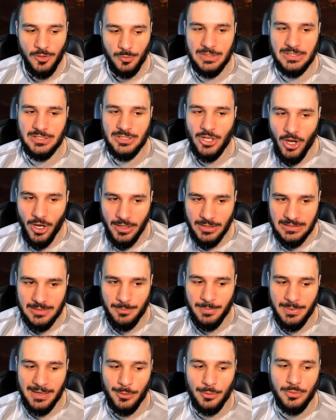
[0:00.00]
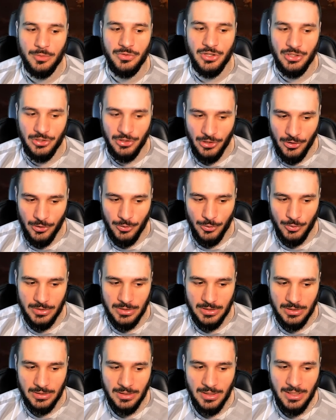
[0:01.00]
We talked about the
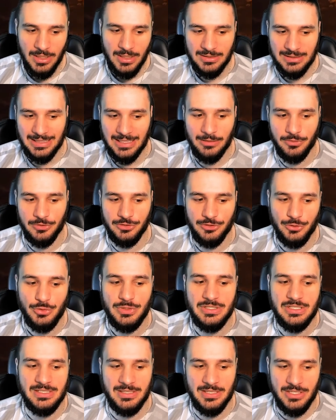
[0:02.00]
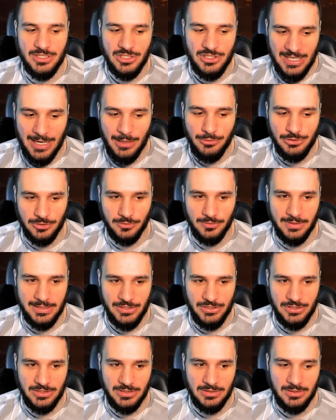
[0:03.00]
node that reduces the shout
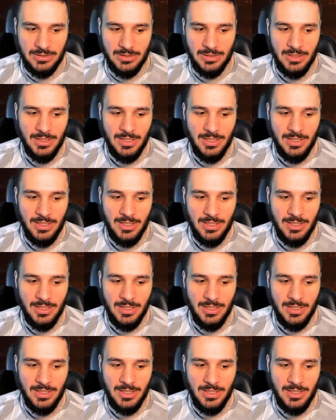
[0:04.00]
duration.